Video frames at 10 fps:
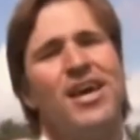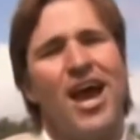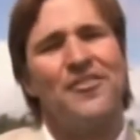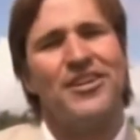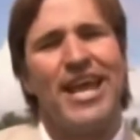
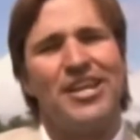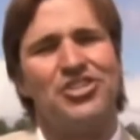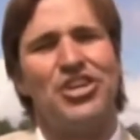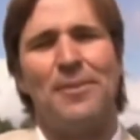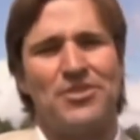and the next
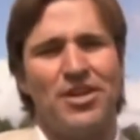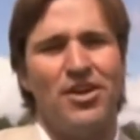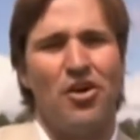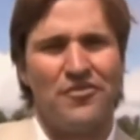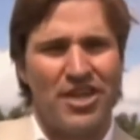chapter
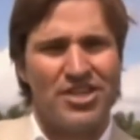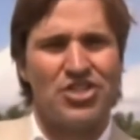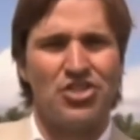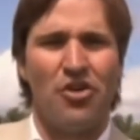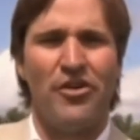of the
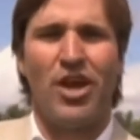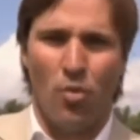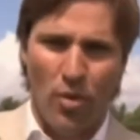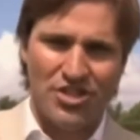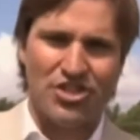historic
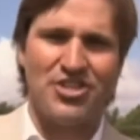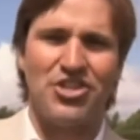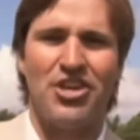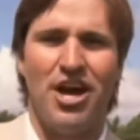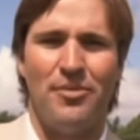Westchester
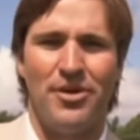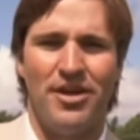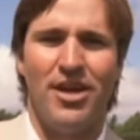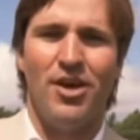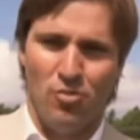Cup
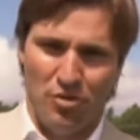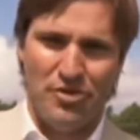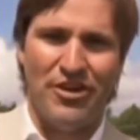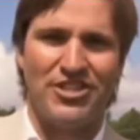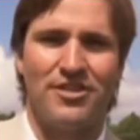will be
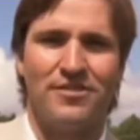written.